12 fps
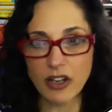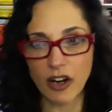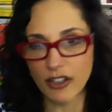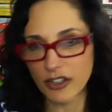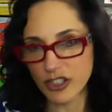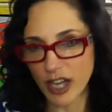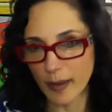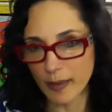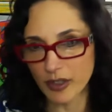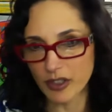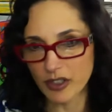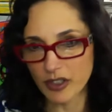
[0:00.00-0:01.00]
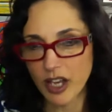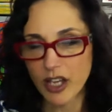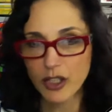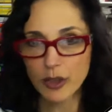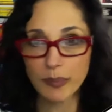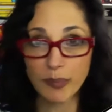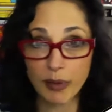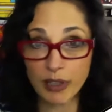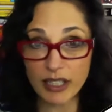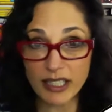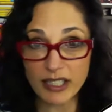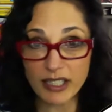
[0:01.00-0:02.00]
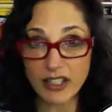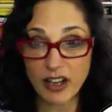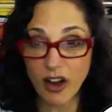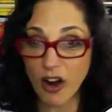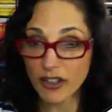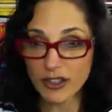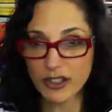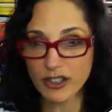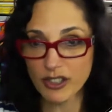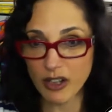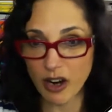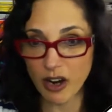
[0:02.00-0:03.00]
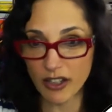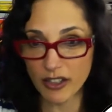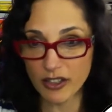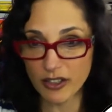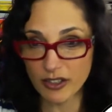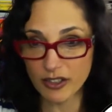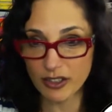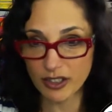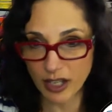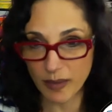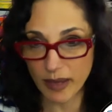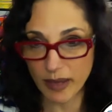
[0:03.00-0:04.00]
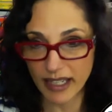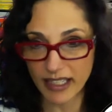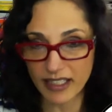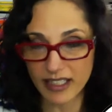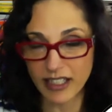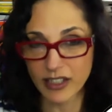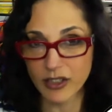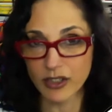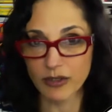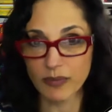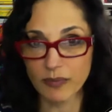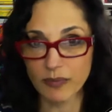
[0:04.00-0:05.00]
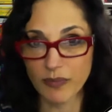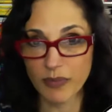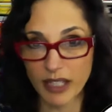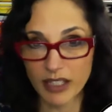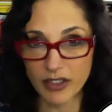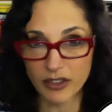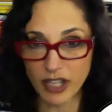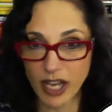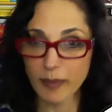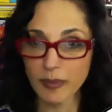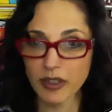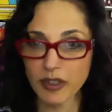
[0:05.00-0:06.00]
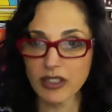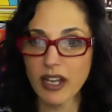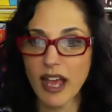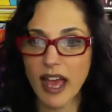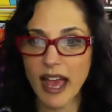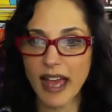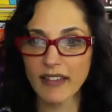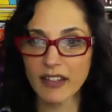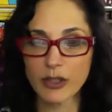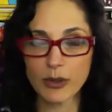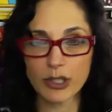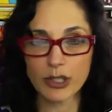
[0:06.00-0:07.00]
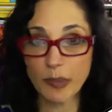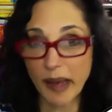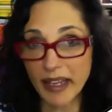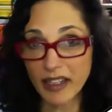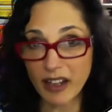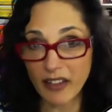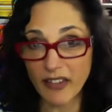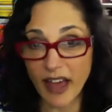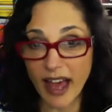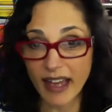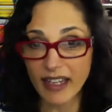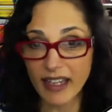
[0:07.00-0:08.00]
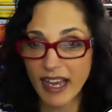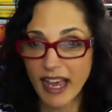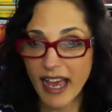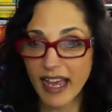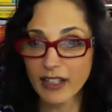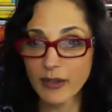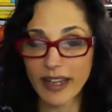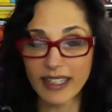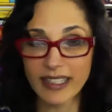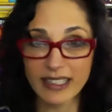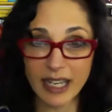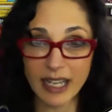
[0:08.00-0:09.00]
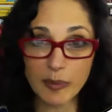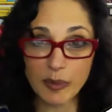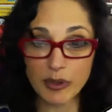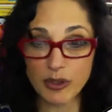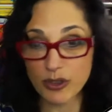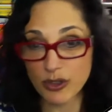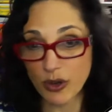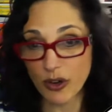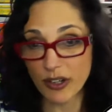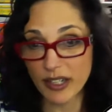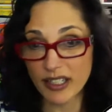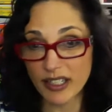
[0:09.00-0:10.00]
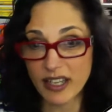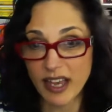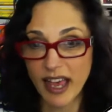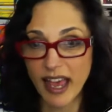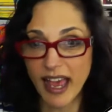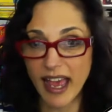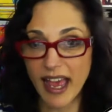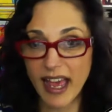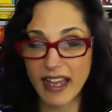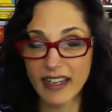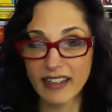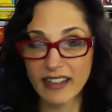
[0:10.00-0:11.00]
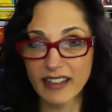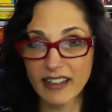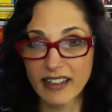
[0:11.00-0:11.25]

are your chapters, your bullets are your subheadings in your chapter, and then you expand on that and you add examples or stories, and